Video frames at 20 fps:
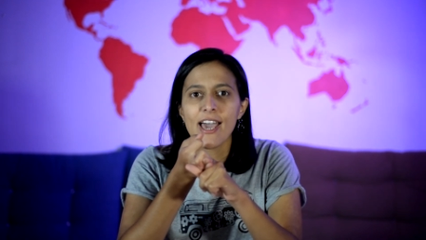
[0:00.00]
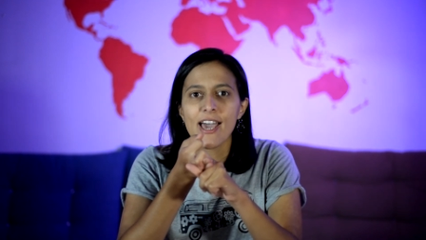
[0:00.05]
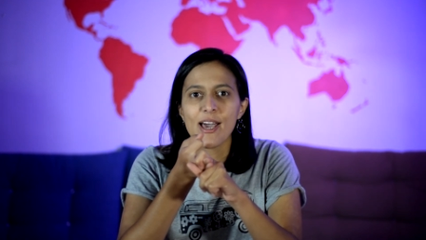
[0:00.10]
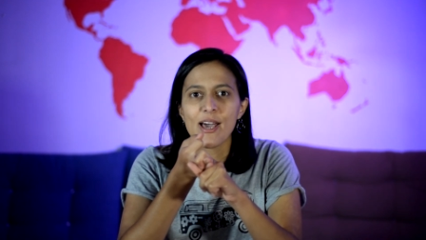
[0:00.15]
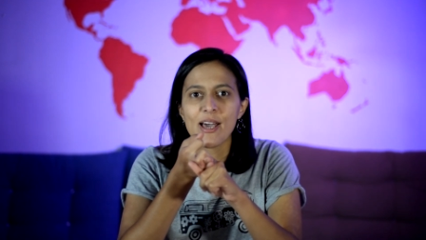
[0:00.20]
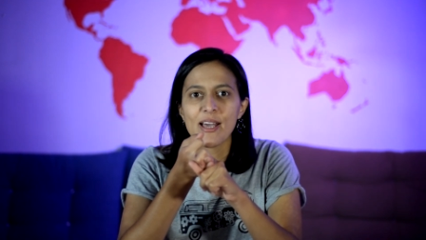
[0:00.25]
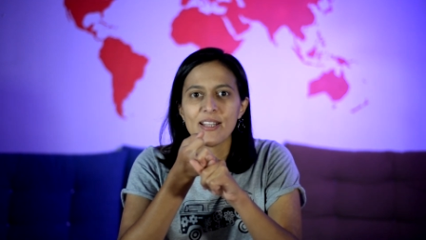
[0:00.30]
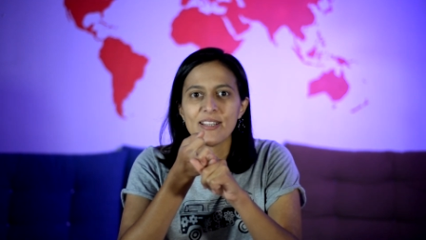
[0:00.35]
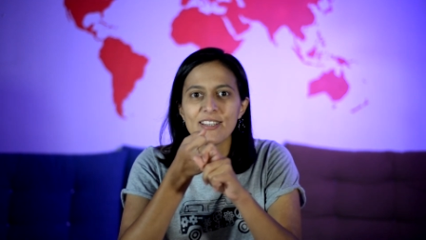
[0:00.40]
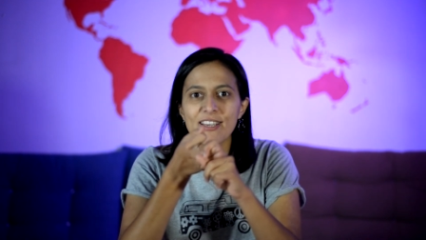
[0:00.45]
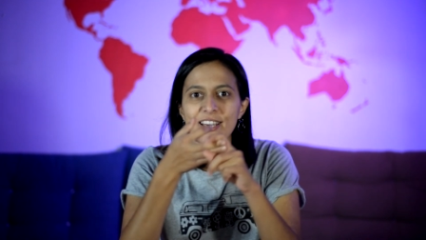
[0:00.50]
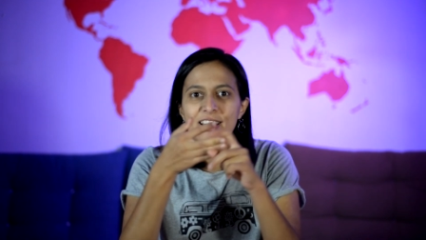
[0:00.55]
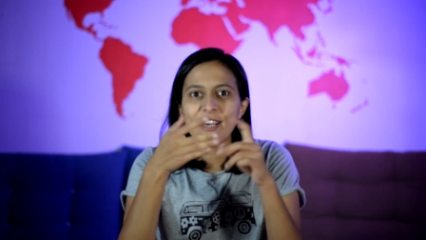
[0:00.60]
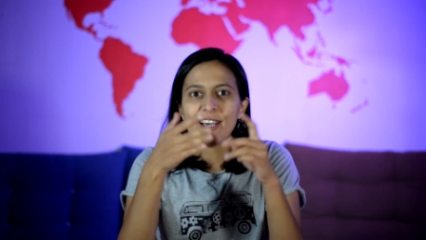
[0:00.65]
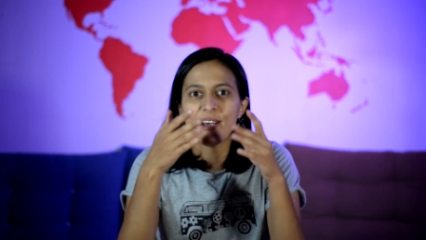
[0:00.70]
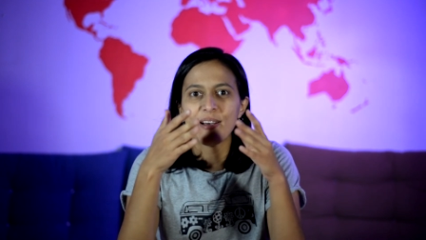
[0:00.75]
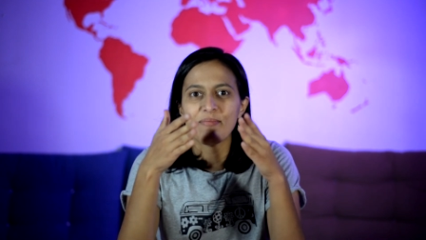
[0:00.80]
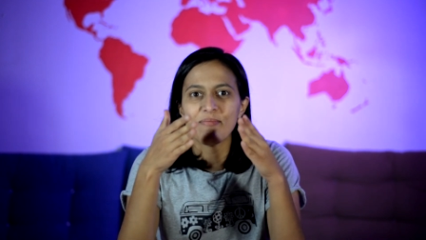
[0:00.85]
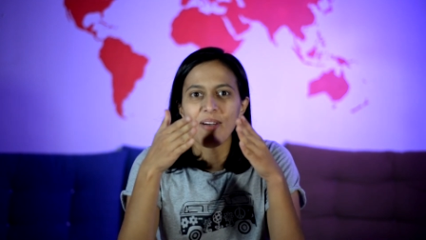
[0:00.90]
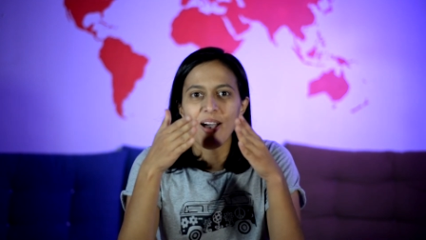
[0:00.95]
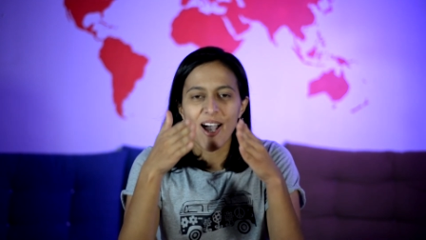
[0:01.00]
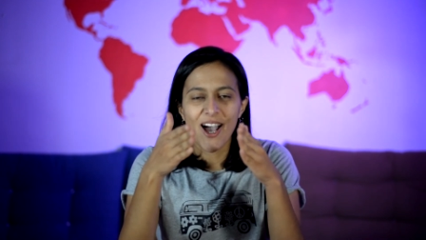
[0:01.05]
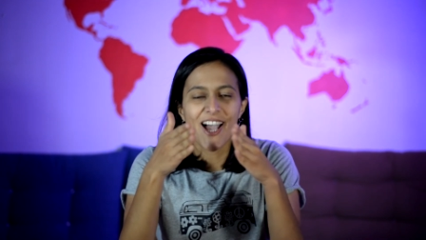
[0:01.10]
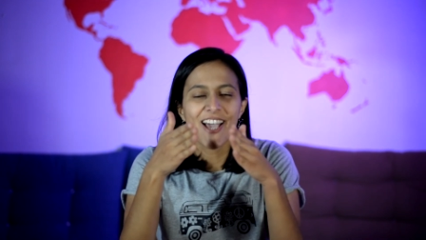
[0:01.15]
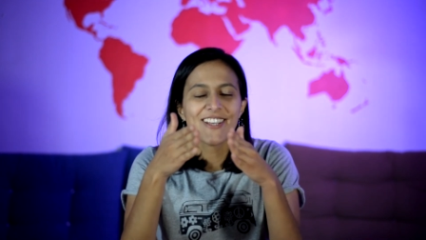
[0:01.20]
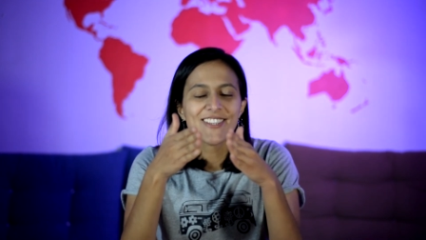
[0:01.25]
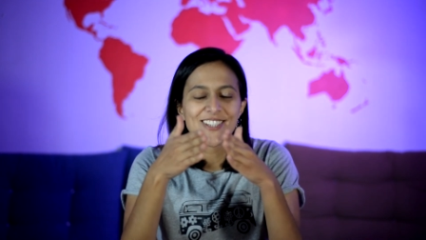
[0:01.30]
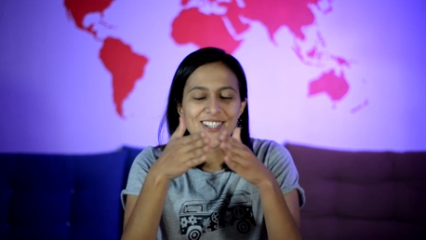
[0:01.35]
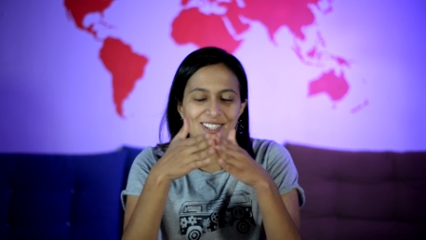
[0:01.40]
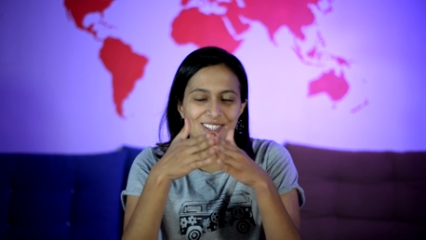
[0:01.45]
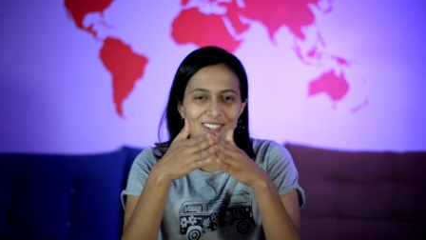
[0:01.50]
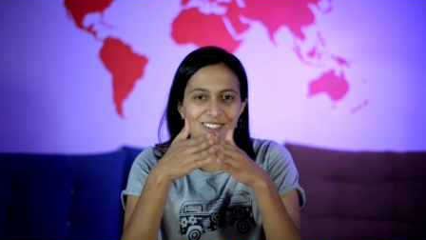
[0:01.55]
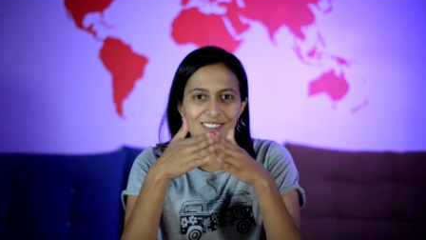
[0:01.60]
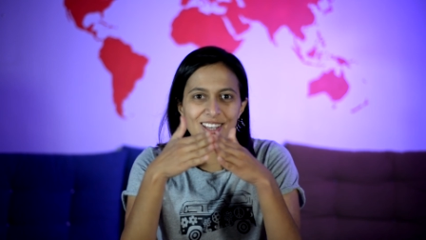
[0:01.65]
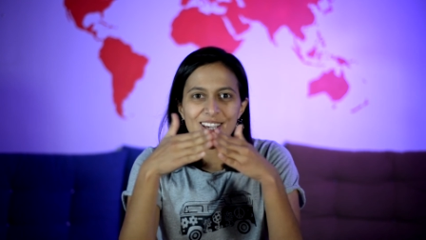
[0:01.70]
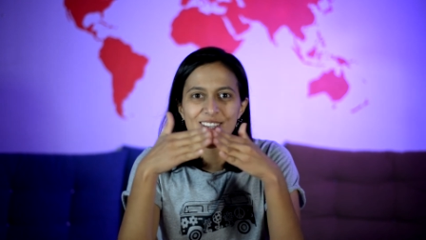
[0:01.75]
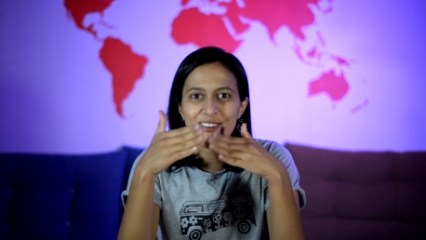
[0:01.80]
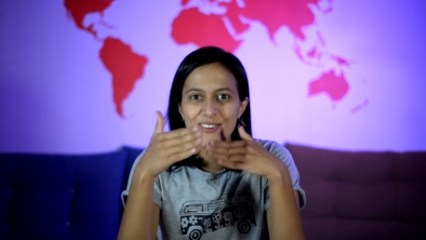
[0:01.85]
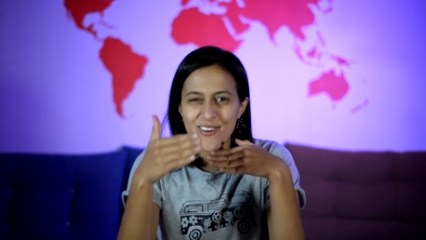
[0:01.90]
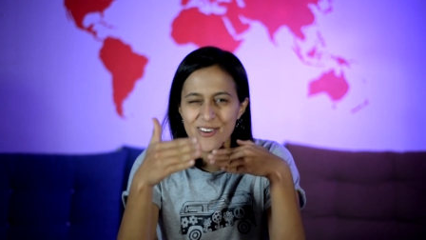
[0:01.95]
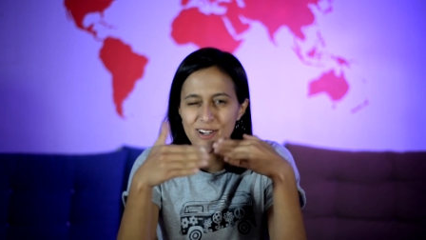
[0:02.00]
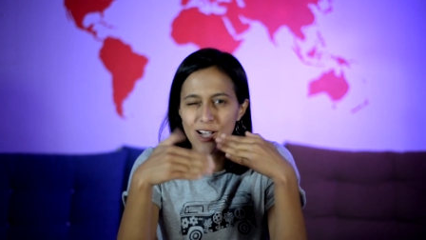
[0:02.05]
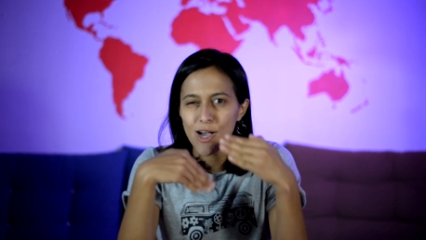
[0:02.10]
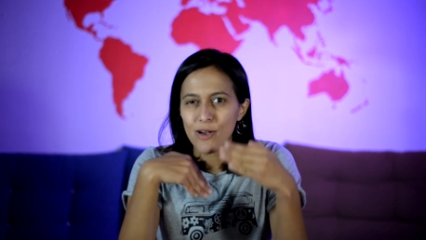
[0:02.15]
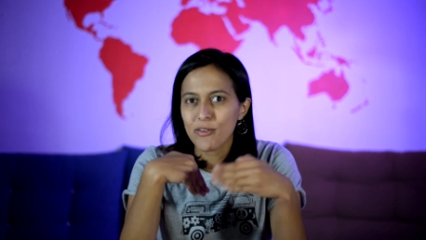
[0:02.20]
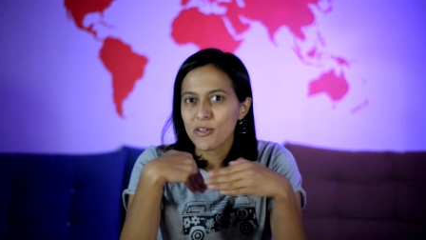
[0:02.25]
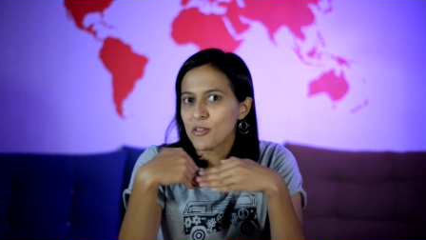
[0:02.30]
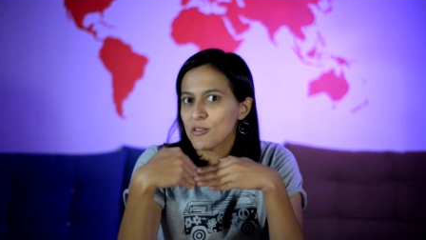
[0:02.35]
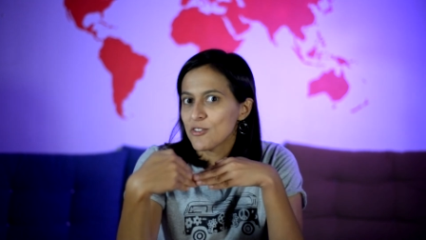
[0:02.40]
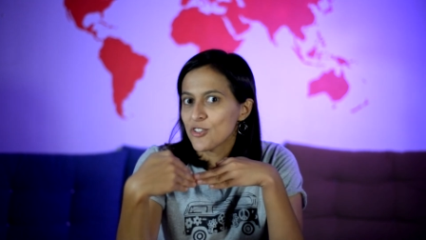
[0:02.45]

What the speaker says: And I tell you that you're going to